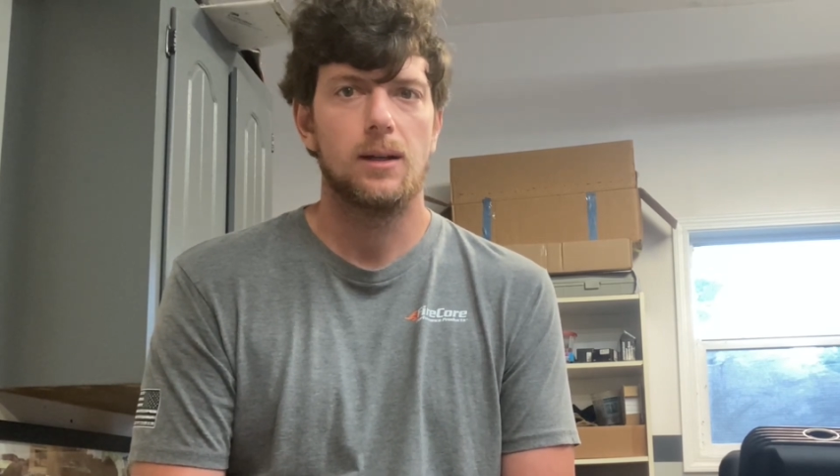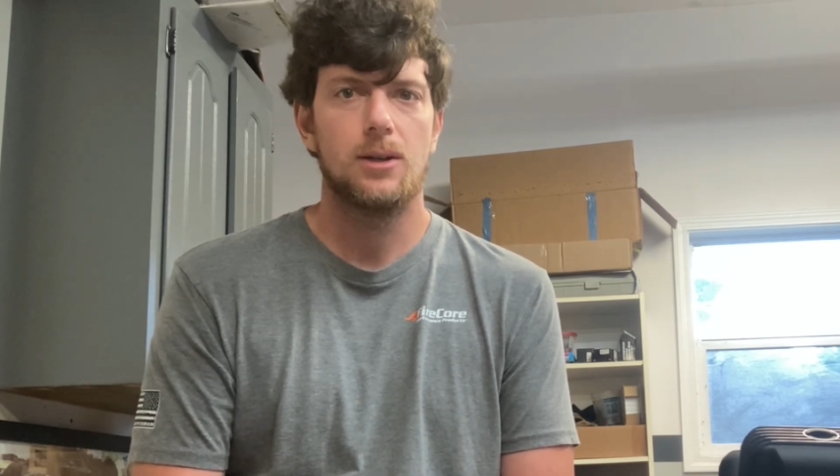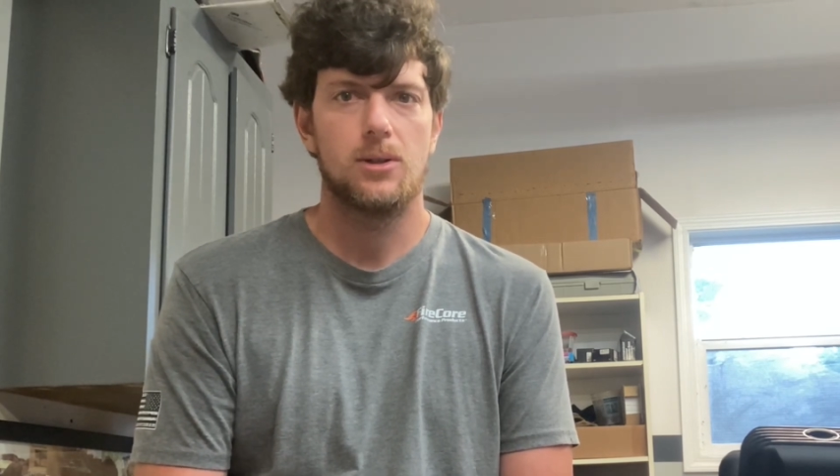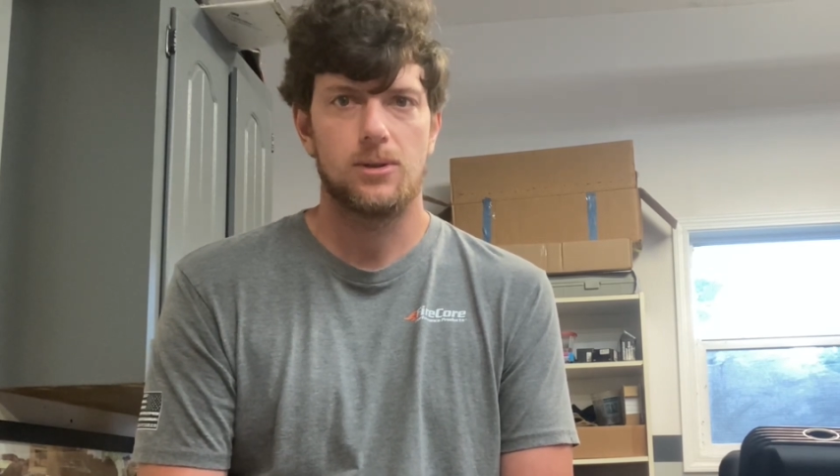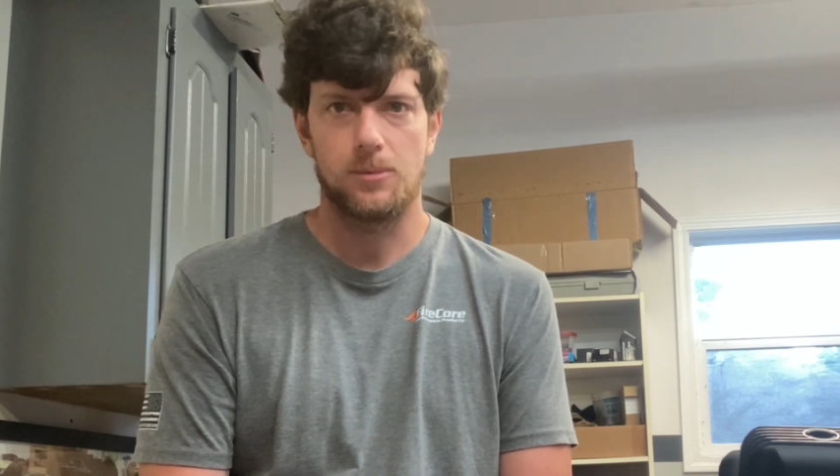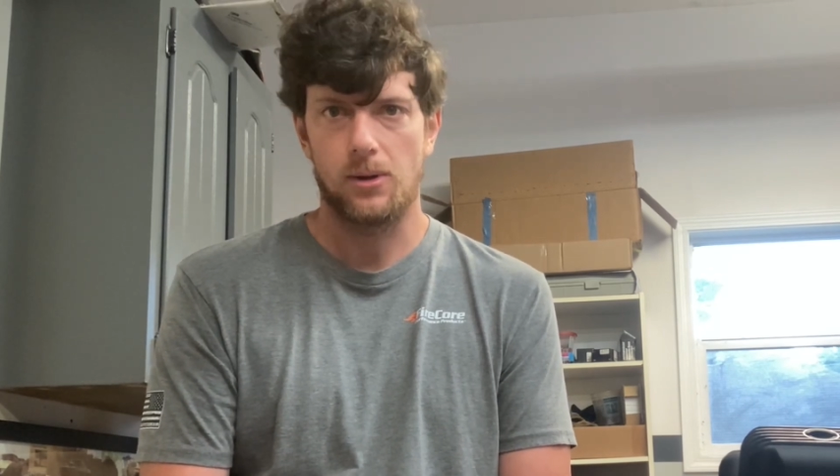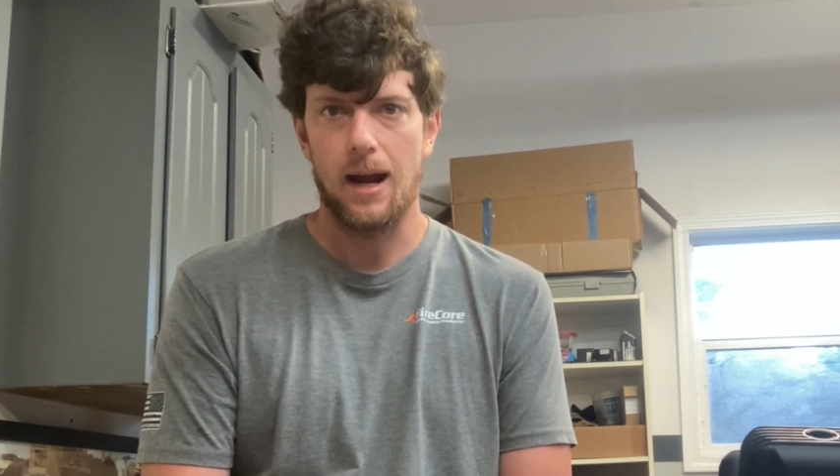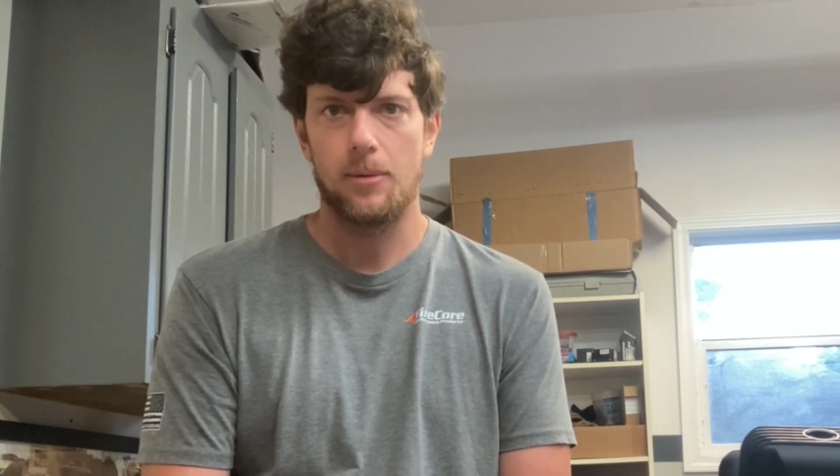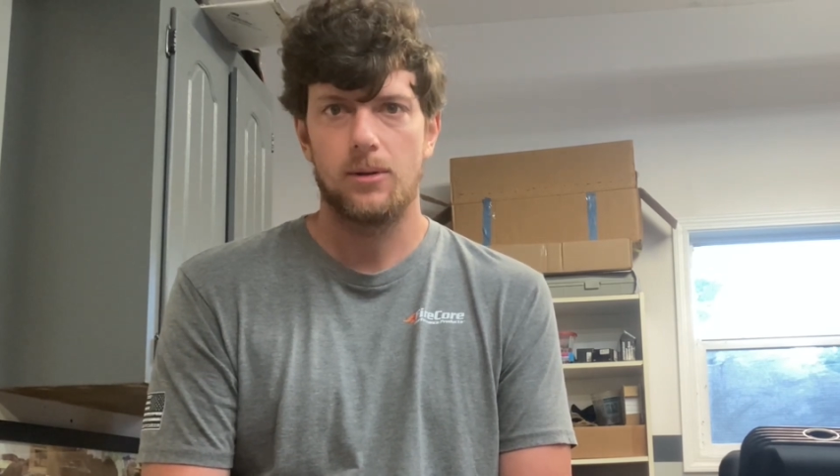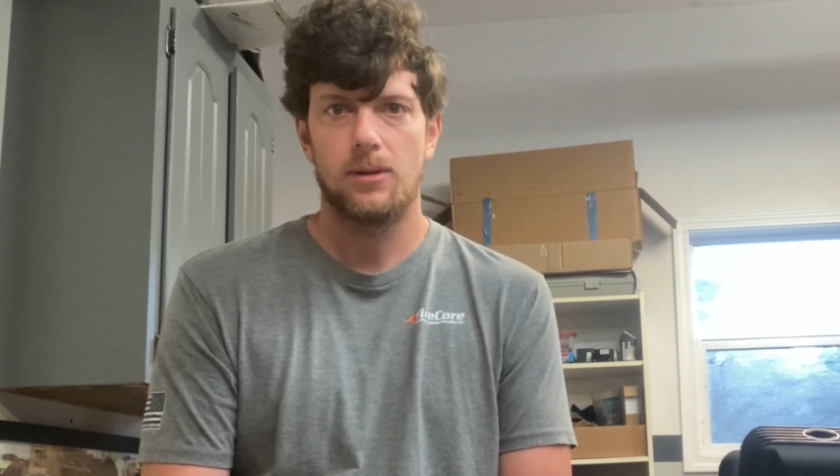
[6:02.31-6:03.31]
get your
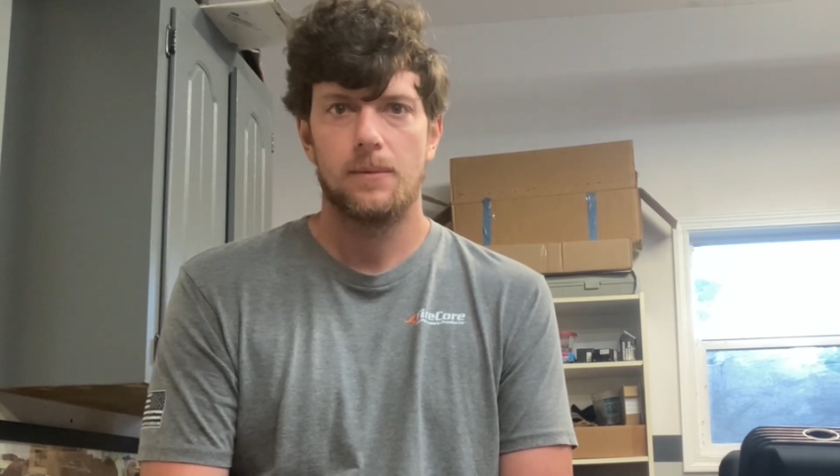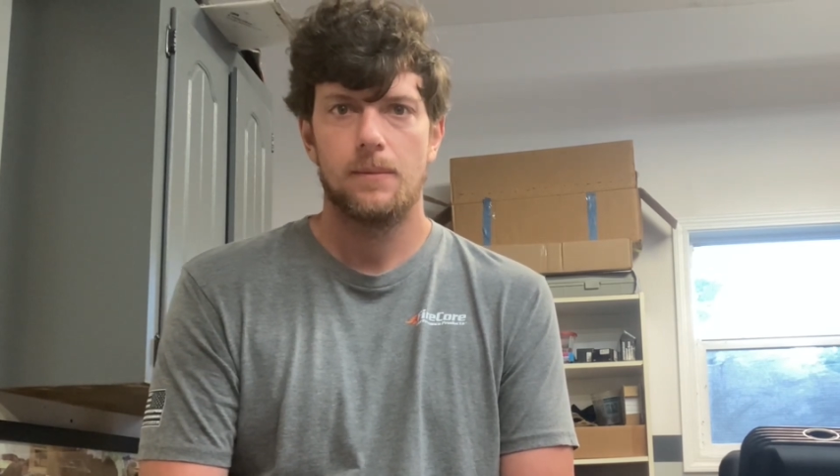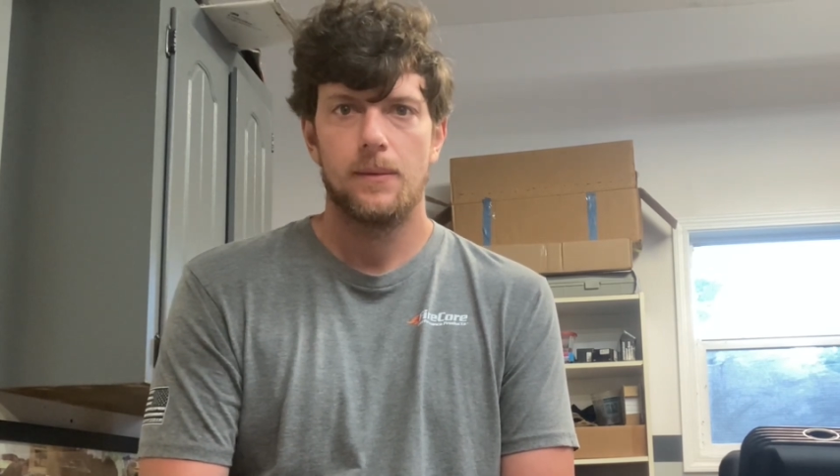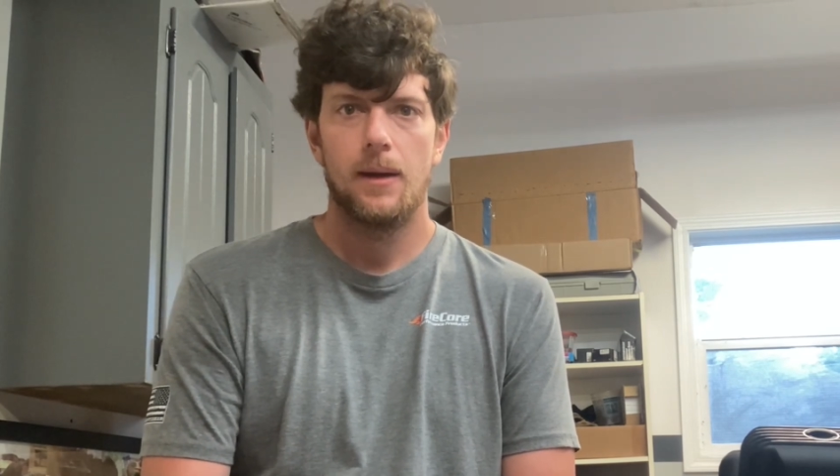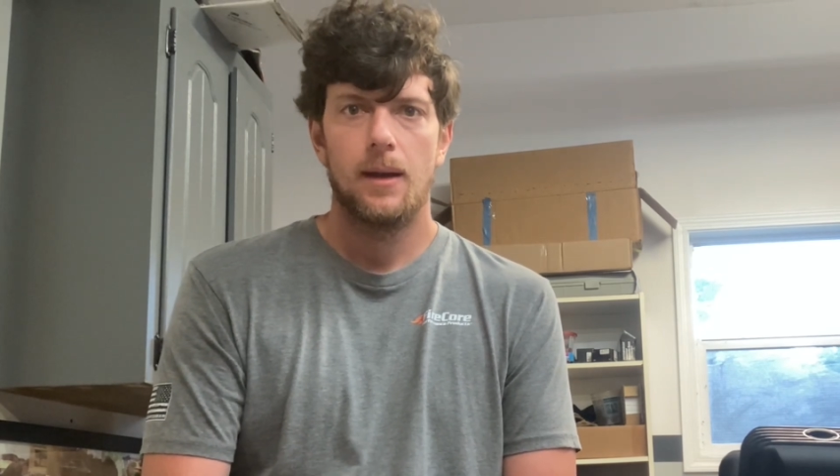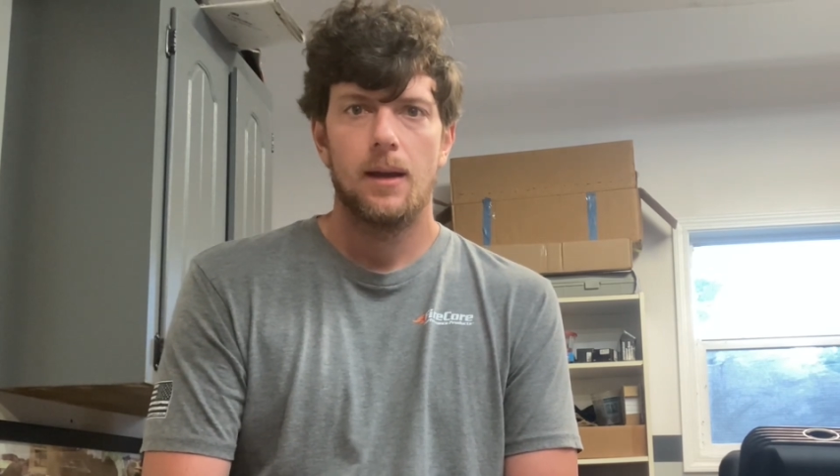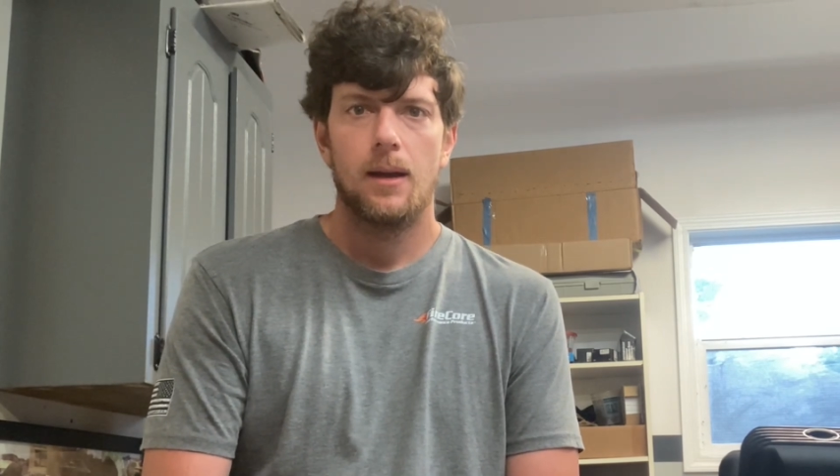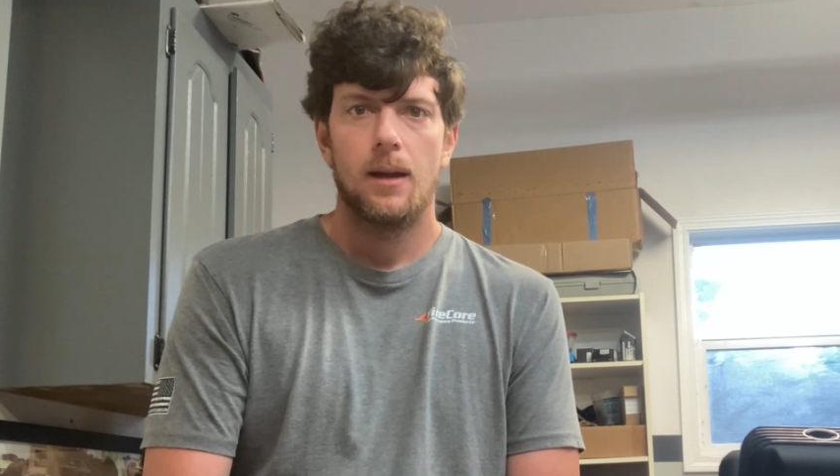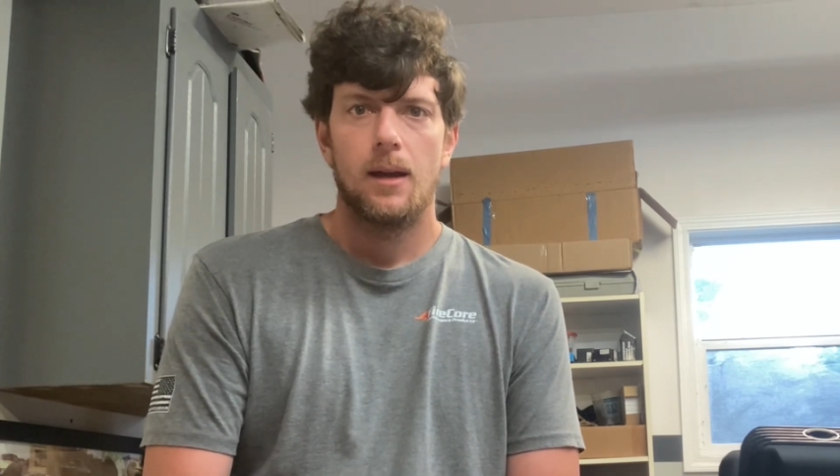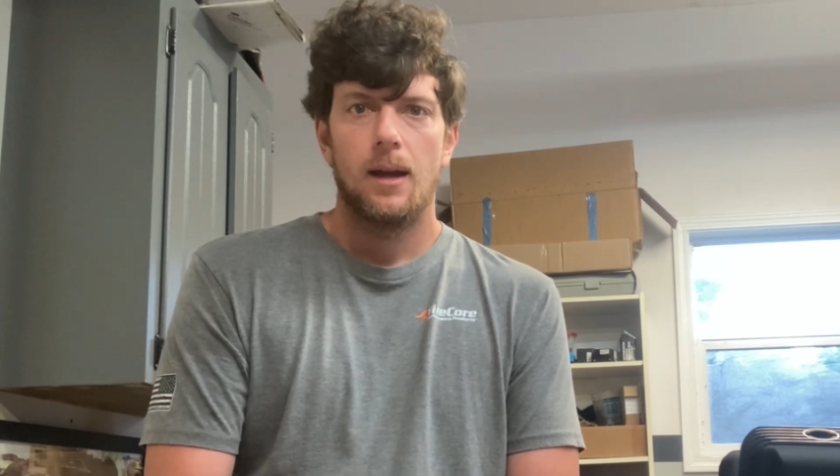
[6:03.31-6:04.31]
subscribers.
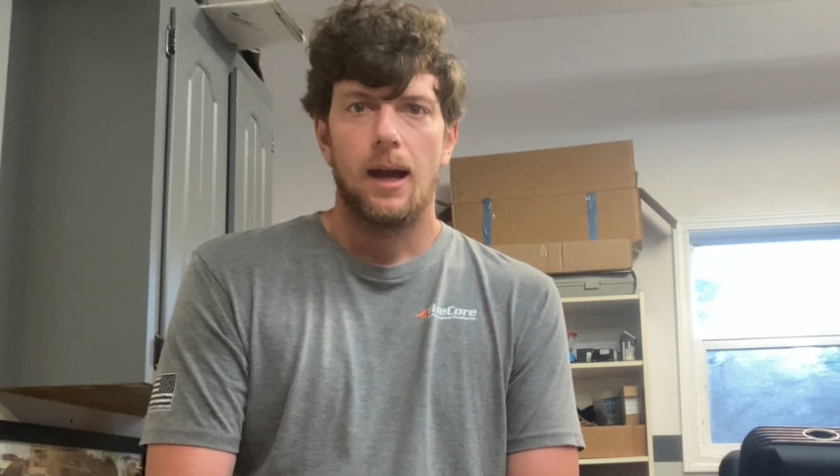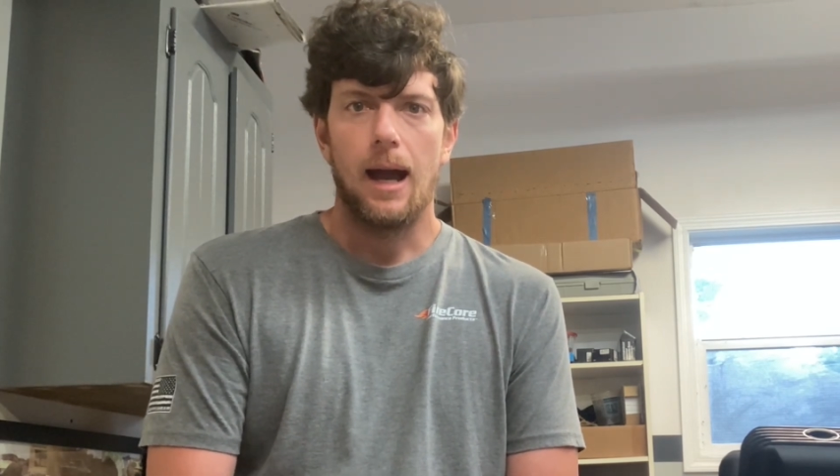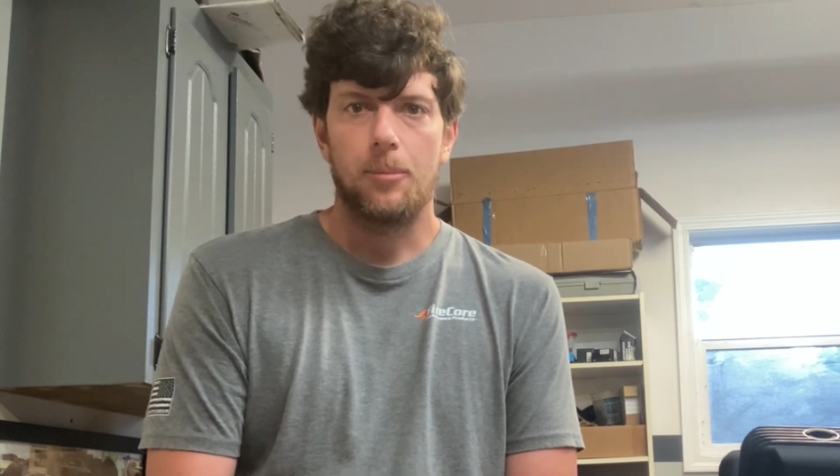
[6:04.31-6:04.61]
I